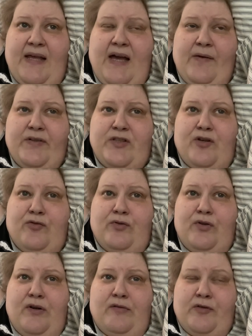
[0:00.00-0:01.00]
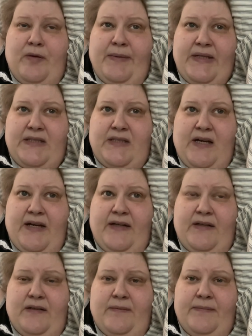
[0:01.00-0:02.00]
I went to go roll over on my side.
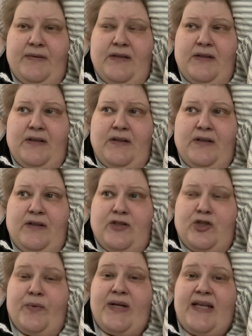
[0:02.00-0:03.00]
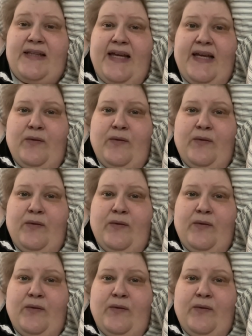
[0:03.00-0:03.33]
So when I lay